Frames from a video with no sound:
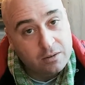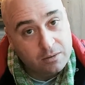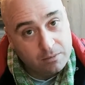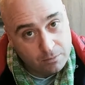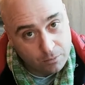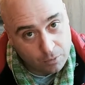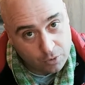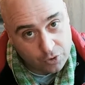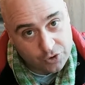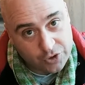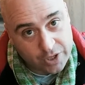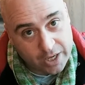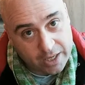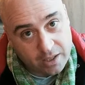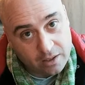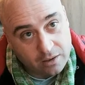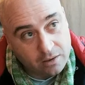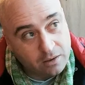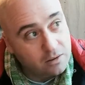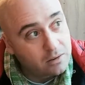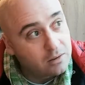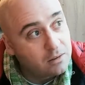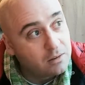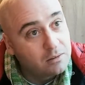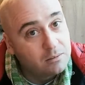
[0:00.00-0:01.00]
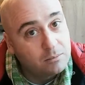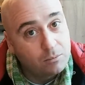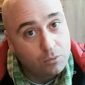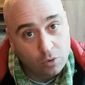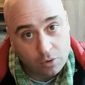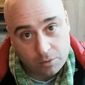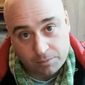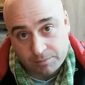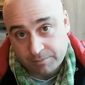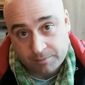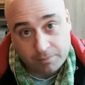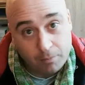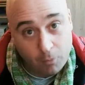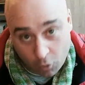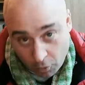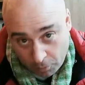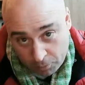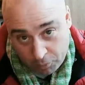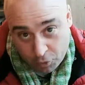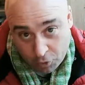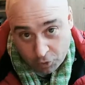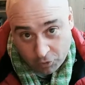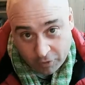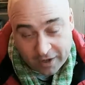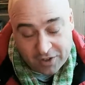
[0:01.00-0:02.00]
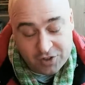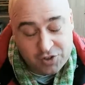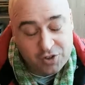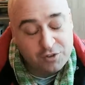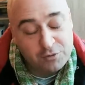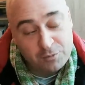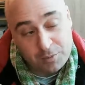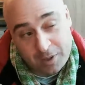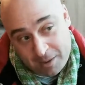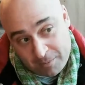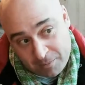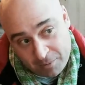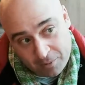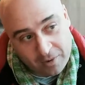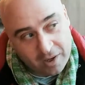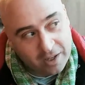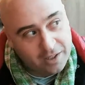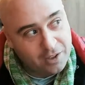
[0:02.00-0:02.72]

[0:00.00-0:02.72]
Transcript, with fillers: more secular, more more progressive people.